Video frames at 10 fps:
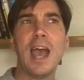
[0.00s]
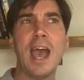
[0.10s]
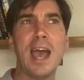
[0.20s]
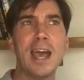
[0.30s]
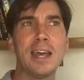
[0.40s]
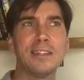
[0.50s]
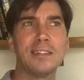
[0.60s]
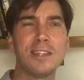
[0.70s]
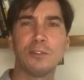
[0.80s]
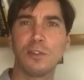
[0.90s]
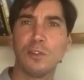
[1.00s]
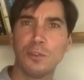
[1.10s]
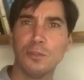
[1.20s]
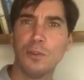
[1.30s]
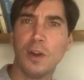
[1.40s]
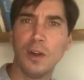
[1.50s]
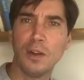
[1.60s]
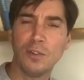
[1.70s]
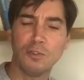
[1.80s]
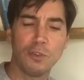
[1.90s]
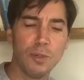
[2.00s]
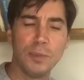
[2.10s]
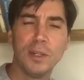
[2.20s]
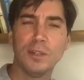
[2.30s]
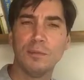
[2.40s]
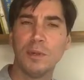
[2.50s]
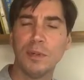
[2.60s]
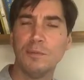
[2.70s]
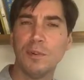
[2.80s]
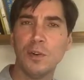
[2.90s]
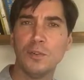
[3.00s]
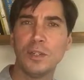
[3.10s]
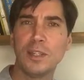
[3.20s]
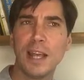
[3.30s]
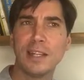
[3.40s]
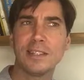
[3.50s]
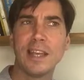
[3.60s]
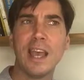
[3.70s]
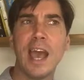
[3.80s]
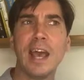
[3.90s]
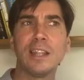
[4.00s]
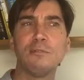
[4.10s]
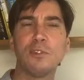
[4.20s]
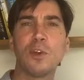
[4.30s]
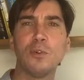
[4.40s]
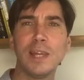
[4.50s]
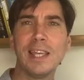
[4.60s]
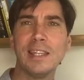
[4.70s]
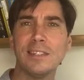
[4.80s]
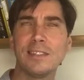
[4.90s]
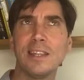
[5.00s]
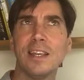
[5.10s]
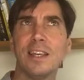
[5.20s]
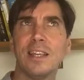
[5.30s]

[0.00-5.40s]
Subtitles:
and there was a lot of trauma involved in that, and the result is